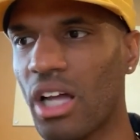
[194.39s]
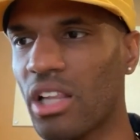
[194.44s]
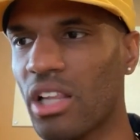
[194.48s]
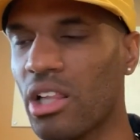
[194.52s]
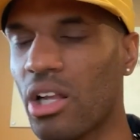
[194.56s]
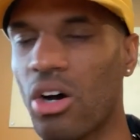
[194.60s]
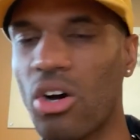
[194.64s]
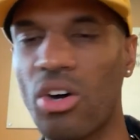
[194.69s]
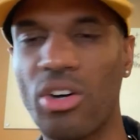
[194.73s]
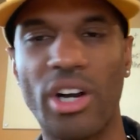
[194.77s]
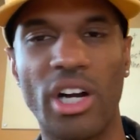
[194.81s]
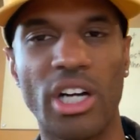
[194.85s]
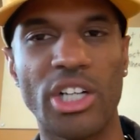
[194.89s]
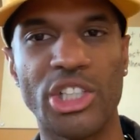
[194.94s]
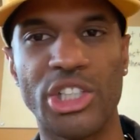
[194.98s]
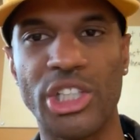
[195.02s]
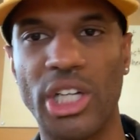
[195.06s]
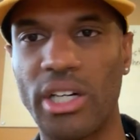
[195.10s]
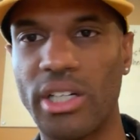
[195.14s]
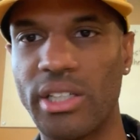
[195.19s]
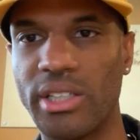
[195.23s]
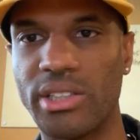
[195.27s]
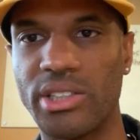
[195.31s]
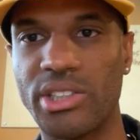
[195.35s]
along our
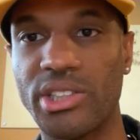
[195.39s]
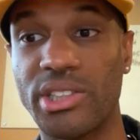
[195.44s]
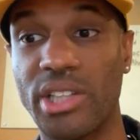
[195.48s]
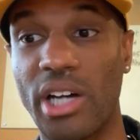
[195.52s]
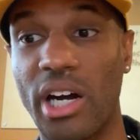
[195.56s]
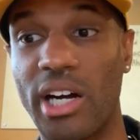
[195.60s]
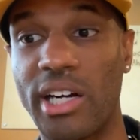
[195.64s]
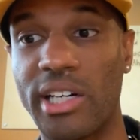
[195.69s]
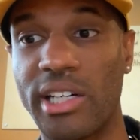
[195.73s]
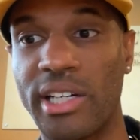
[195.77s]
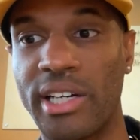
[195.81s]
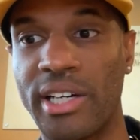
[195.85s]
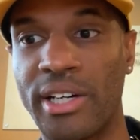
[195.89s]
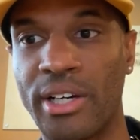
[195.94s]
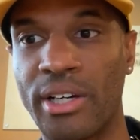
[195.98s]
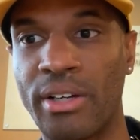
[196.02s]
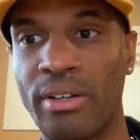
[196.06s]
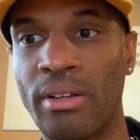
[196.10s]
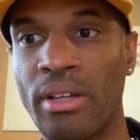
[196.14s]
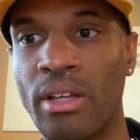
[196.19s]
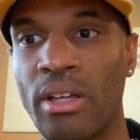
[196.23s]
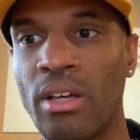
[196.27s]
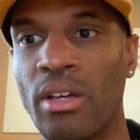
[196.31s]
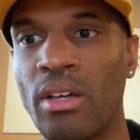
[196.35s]
journey, starting